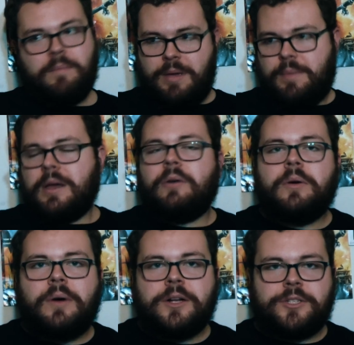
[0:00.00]
maybe I'll
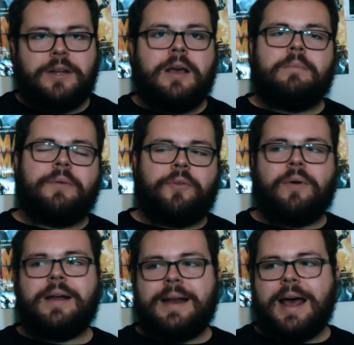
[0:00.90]
rewatch it. But for
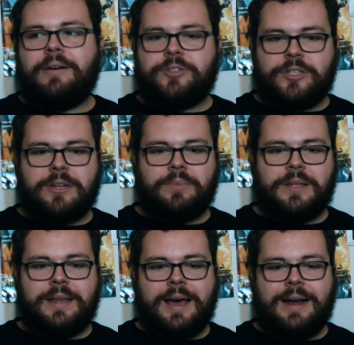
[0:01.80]
right now, it's just
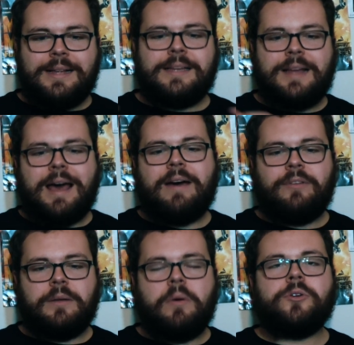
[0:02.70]
something that I didn't have
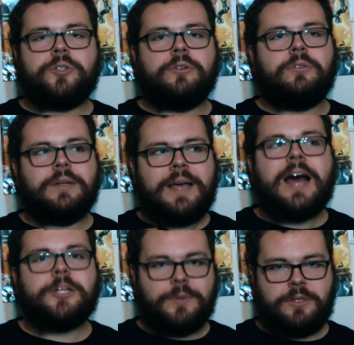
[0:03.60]
an emotional
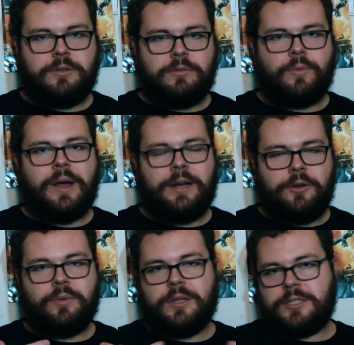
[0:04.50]
attachment to the way I
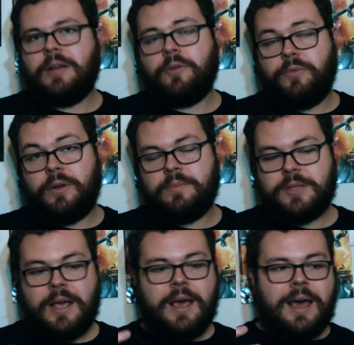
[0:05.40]
do with his other
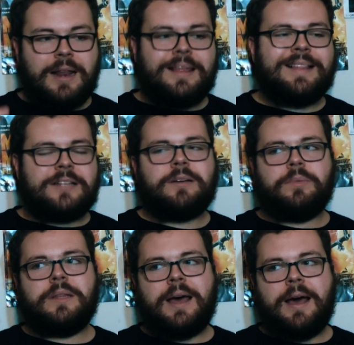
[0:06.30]
films. And I think that's
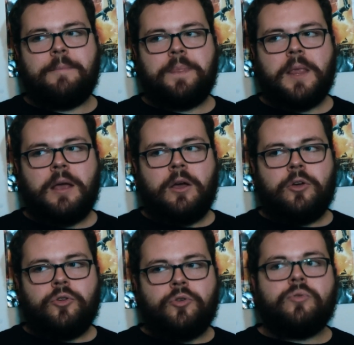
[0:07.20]
something that
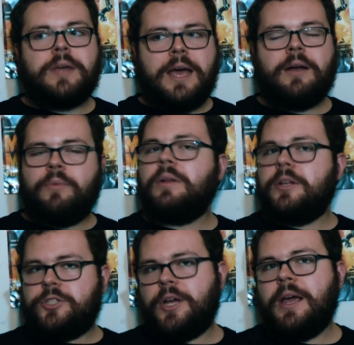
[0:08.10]
you can't
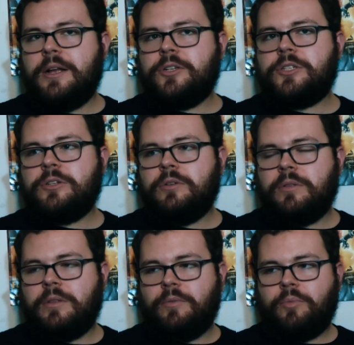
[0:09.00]
really change
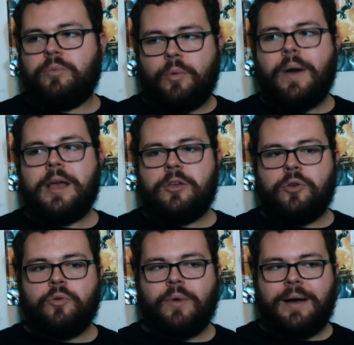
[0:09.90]
the way
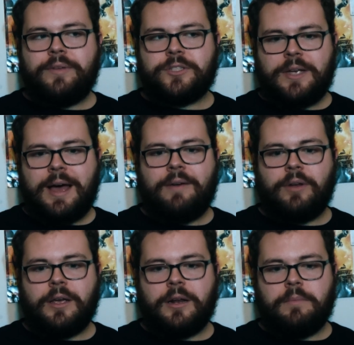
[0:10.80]
you obviously have
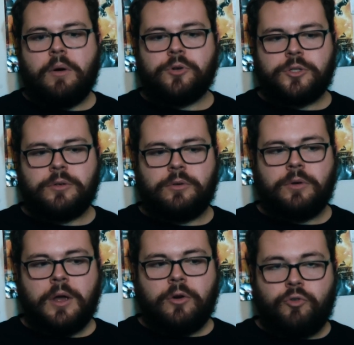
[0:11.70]
like an
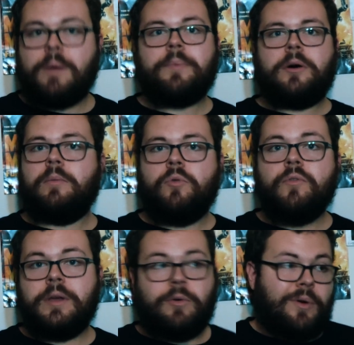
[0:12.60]
emotional grip on a
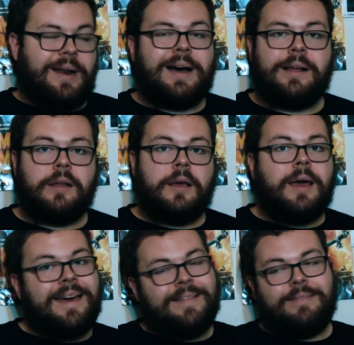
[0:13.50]
movie or not.
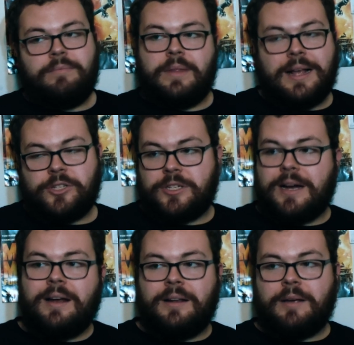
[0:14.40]
And that's just
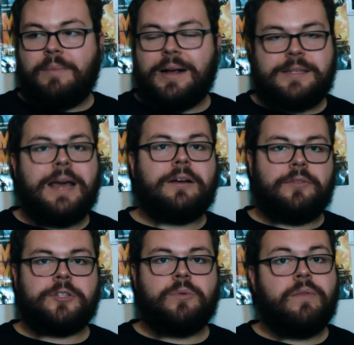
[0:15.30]
kind of like my take on
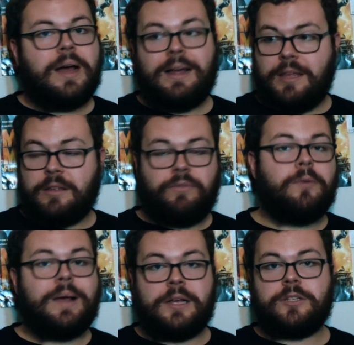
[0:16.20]
this movie. I think the
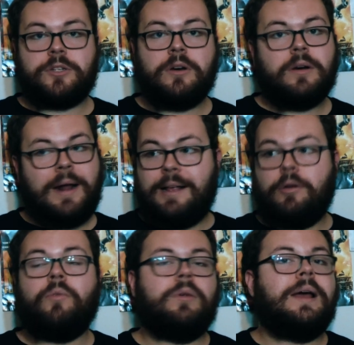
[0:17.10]
filmmaking's good. I
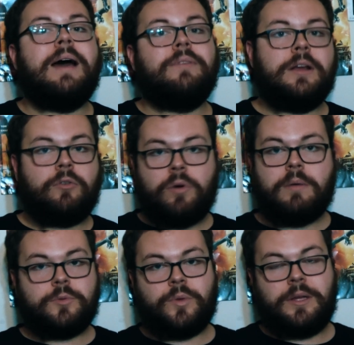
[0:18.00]
don't really have any
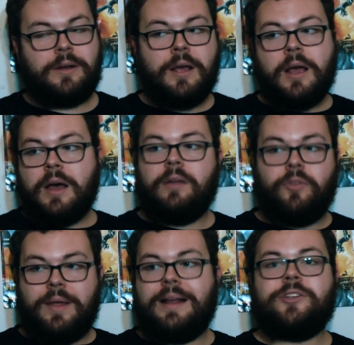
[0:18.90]
qualms with it, other
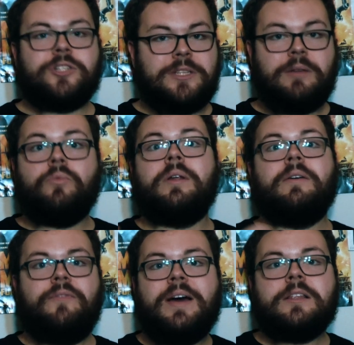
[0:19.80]
than it just didn't really
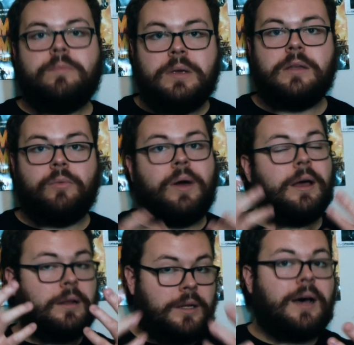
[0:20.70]
affect me the way
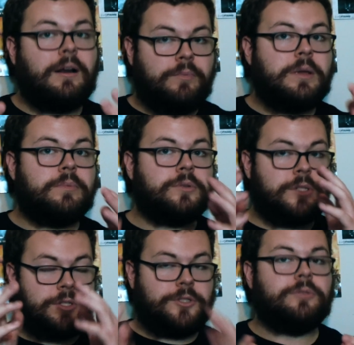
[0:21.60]
a lot of people,
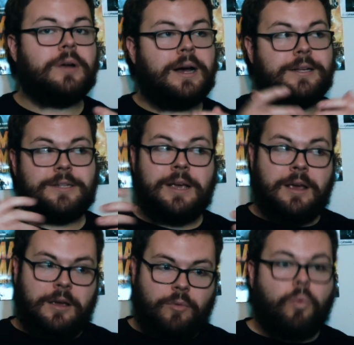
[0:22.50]
such as you guys,
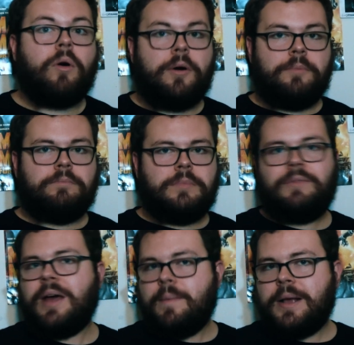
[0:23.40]
were, if
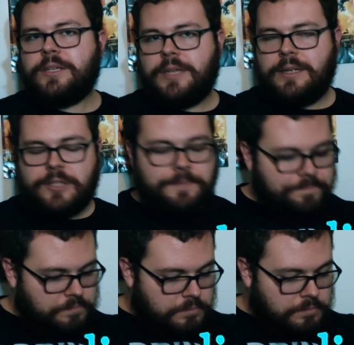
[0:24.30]
that makes sense.